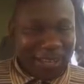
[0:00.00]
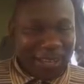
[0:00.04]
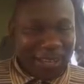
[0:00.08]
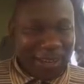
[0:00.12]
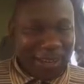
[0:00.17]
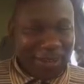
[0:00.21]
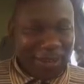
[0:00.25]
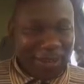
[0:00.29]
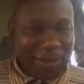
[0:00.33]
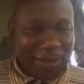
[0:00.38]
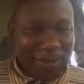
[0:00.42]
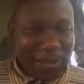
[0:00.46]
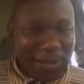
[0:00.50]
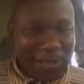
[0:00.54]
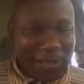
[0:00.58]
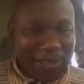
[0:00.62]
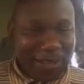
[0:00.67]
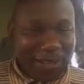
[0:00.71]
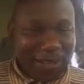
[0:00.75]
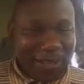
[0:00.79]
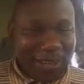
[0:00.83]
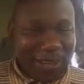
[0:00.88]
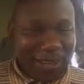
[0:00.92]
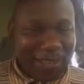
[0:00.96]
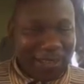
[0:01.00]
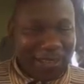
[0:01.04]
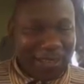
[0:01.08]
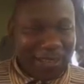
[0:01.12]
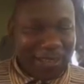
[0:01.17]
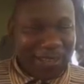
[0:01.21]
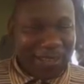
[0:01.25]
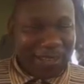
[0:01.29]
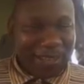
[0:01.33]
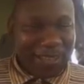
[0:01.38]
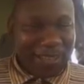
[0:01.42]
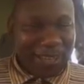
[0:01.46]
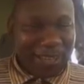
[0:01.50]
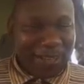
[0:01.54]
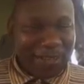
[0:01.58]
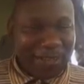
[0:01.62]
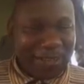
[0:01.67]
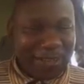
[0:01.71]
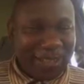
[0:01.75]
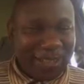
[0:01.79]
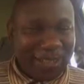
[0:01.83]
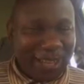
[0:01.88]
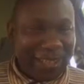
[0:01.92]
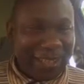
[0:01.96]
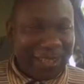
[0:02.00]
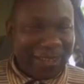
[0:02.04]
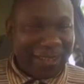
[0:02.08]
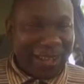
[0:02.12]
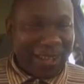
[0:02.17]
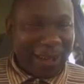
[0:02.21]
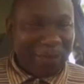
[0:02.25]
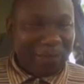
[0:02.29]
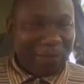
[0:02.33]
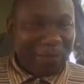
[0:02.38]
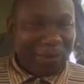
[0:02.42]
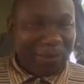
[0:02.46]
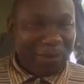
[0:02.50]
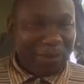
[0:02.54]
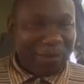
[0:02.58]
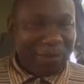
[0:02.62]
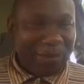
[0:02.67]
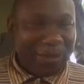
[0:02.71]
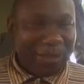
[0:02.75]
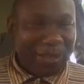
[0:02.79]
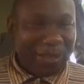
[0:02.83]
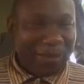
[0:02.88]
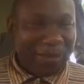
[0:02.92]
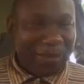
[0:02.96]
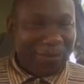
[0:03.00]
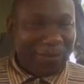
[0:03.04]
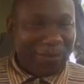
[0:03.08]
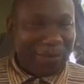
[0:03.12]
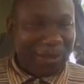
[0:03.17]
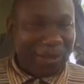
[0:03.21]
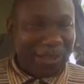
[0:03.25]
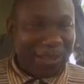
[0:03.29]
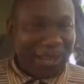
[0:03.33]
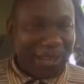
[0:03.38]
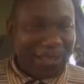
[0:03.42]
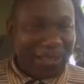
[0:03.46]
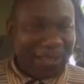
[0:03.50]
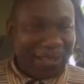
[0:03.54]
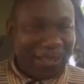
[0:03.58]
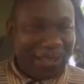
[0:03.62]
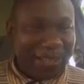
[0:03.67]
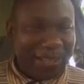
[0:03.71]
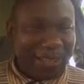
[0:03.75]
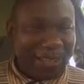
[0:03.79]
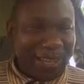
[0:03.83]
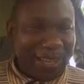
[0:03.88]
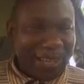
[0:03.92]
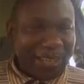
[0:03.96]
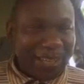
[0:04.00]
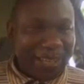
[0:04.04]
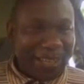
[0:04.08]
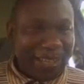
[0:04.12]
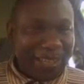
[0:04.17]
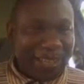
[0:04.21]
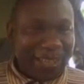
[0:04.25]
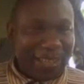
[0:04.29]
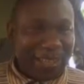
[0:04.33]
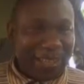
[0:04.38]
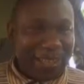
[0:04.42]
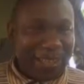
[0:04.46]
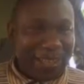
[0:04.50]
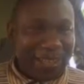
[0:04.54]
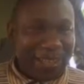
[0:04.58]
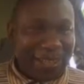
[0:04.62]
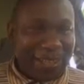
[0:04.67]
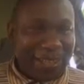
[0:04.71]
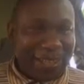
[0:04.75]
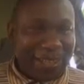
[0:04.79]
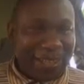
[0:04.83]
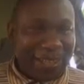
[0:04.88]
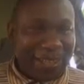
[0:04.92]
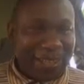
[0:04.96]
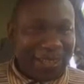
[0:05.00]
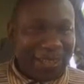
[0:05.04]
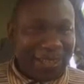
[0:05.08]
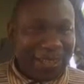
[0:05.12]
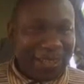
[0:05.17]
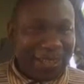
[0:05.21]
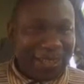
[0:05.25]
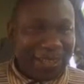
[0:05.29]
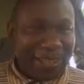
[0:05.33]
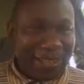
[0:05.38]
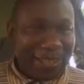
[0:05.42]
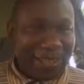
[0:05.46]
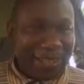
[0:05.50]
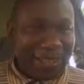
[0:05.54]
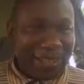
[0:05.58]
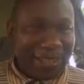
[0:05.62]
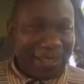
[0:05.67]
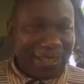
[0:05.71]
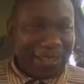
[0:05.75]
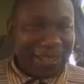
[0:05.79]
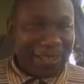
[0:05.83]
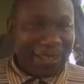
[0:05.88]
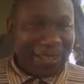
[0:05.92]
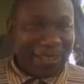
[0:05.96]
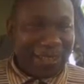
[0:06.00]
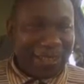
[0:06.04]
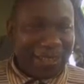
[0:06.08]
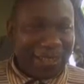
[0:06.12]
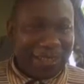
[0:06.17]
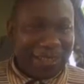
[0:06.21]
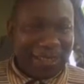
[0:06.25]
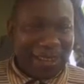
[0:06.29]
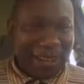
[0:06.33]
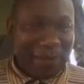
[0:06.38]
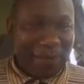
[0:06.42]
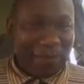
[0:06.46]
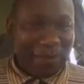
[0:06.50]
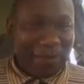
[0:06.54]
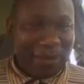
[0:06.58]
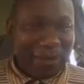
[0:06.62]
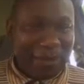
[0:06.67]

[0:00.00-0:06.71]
uh, your materials. Then these are your channel. Absolutely no brainer. This, this is, this is, uh, is I mean,